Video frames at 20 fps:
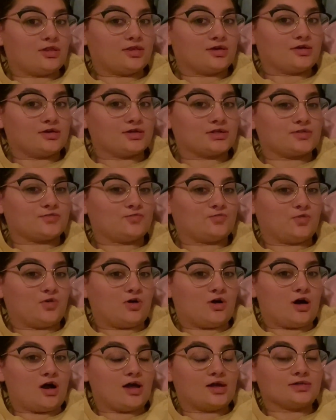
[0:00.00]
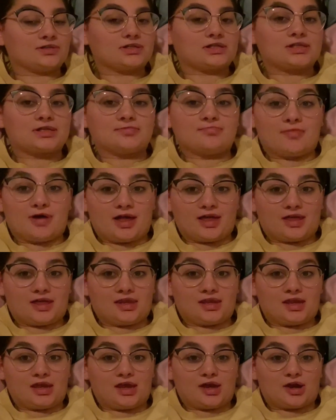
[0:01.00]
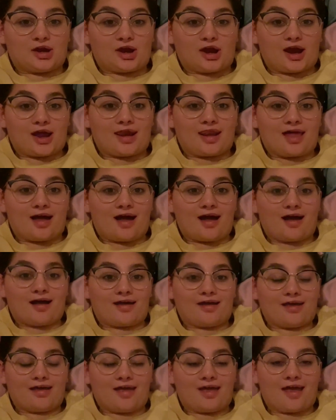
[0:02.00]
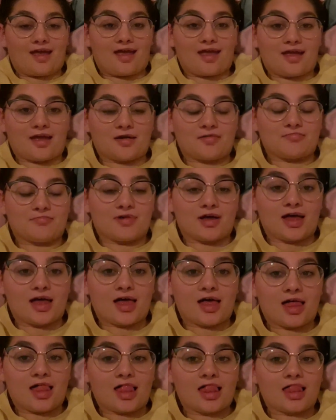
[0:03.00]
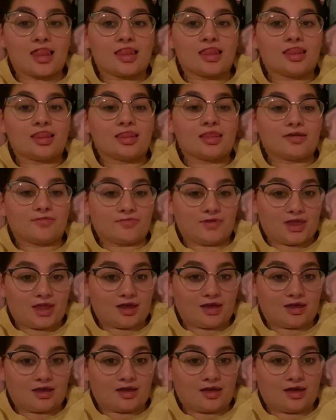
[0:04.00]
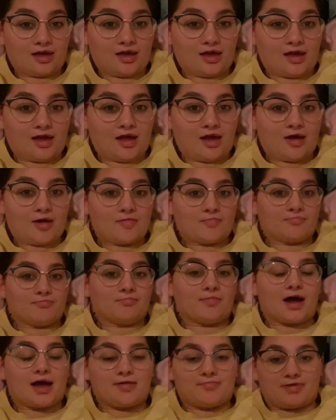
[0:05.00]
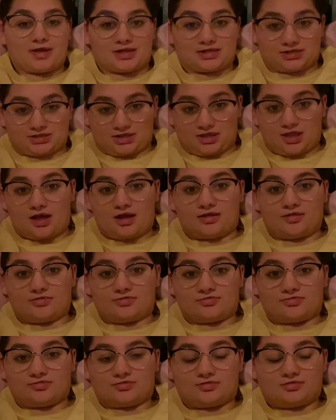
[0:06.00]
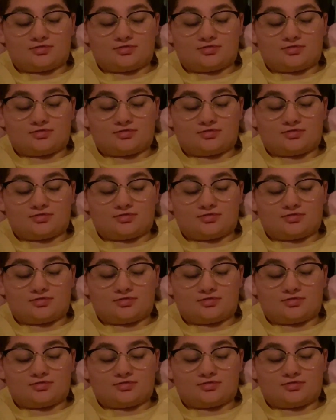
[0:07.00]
there is full-on smut in here, and I am living my best life.